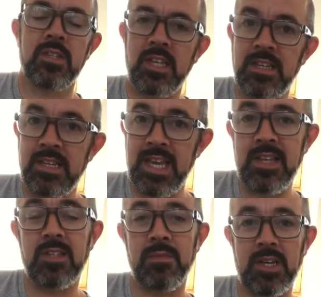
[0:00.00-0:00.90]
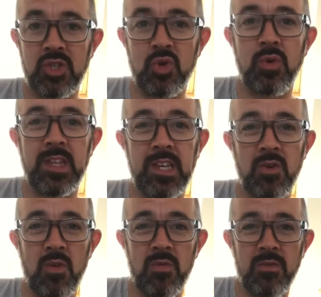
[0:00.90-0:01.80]
you need to make sure that you're
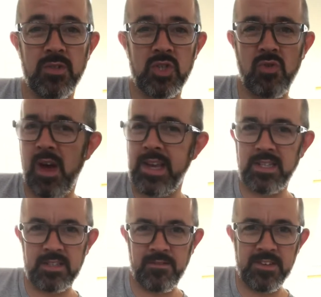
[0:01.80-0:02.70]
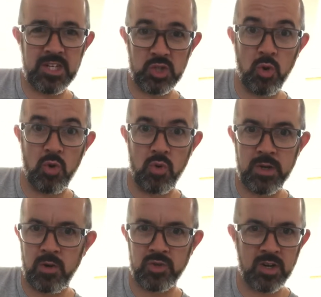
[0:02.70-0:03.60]
not trying to finish it all.
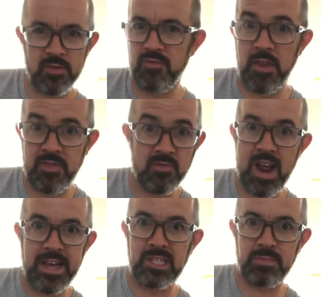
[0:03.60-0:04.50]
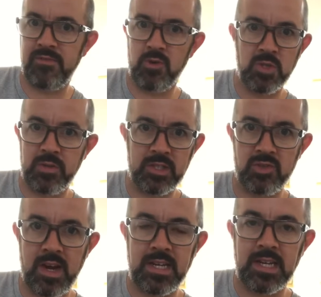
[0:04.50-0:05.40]
You're not trying to run the race before doing
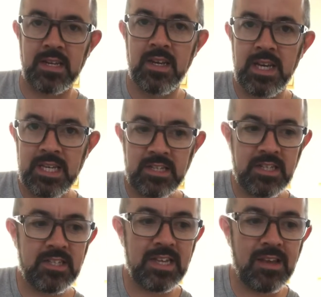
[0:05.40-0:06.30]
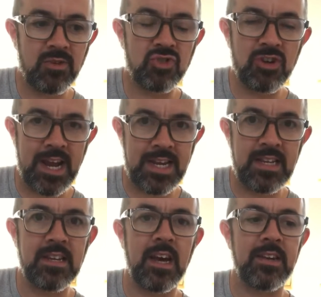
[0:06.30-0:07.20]
training. You need to get your
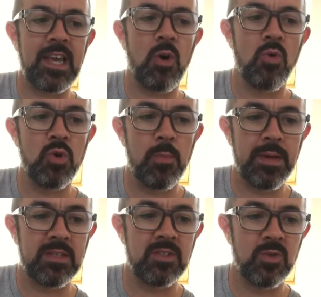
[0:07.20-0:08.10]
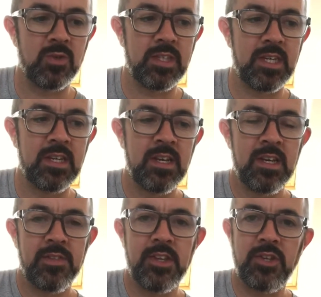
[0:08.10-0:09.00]
training done, get all your bits sorted,
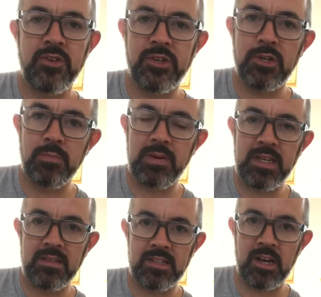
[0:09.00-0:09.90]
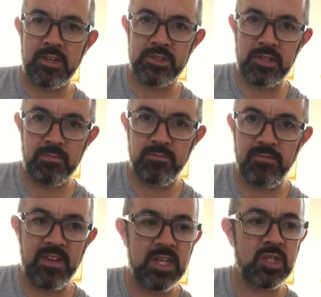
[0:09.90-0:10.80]
then you can complete the task. You can
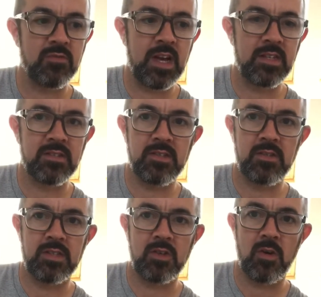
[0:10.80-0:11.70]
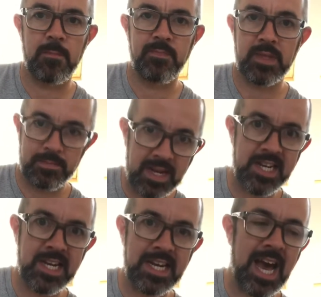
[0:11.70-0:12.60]
finish the race and do the song. Many
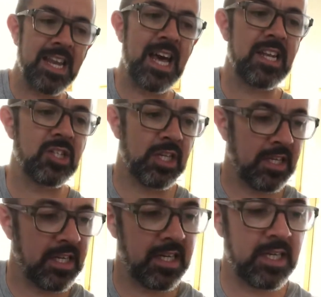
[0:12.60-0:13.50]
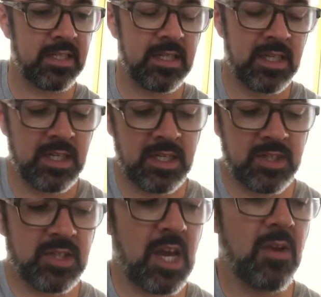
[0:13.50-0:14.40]
an analogy here. So